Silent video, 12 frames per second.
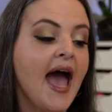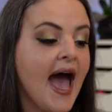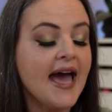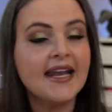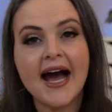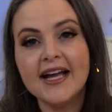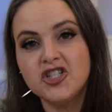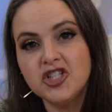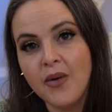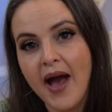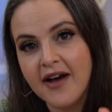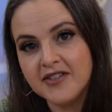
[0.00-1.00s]
And I
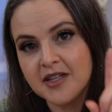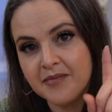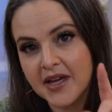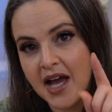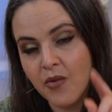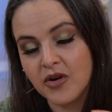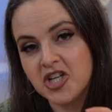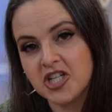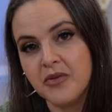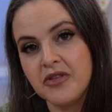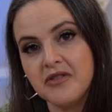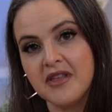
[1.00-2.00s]
do have something I want to
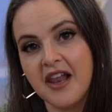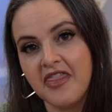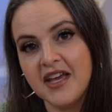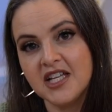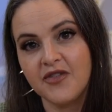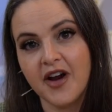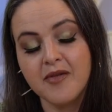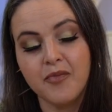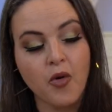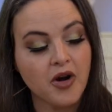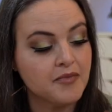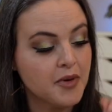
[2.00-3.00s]
share with you that I think is very
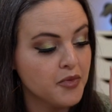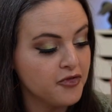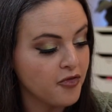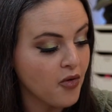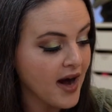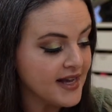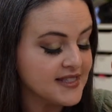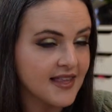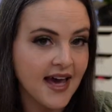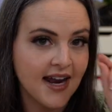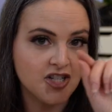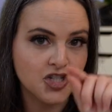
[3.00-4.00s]
important. But before I say
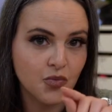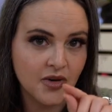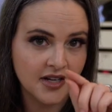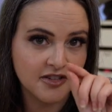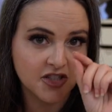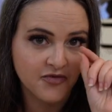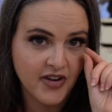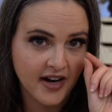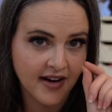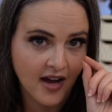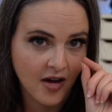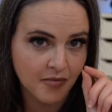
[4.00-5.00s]
that, I just want to
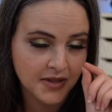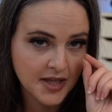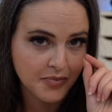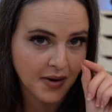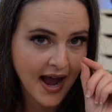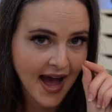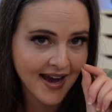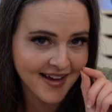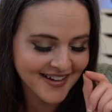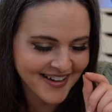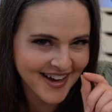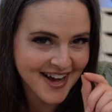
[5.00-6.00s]
very humbly
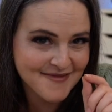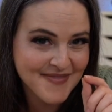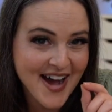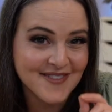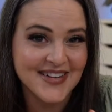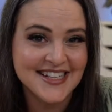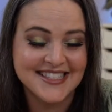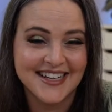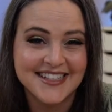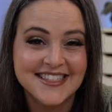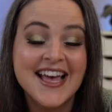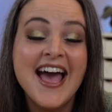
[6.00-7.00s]
brag about my
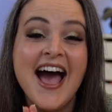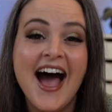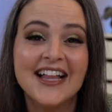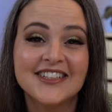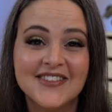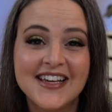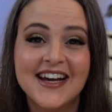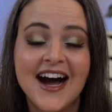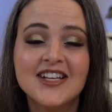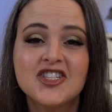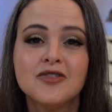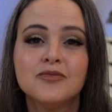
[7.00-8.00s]
son's Halloween
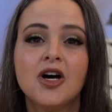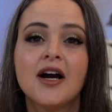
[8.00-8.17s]
costume